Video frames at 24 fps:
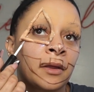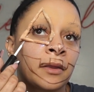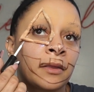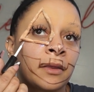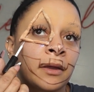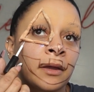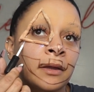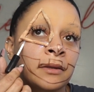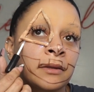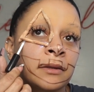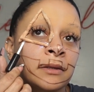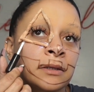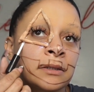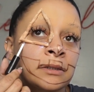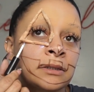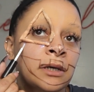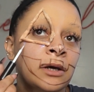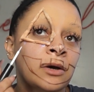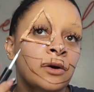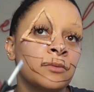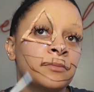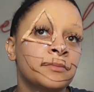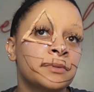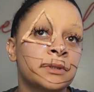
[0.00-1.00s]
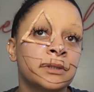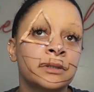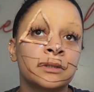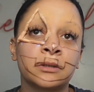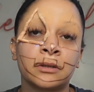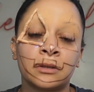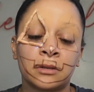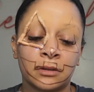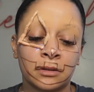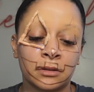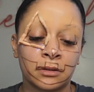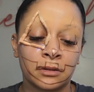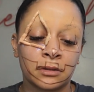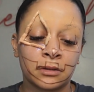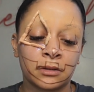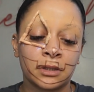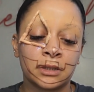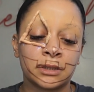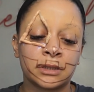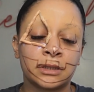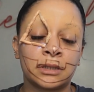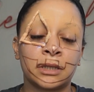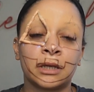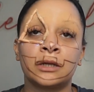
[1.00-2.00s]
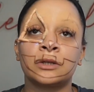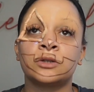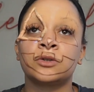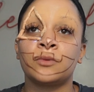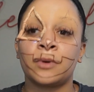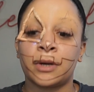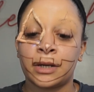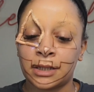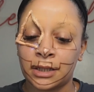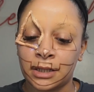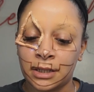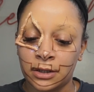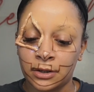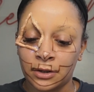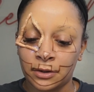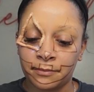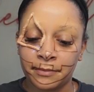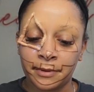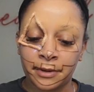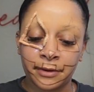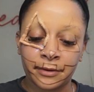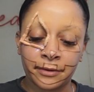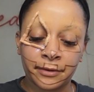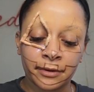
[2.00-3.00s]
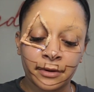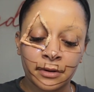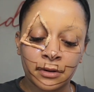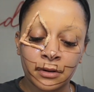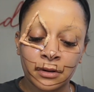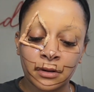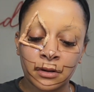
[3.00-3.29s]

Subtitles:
that this helps this thing to adhere better.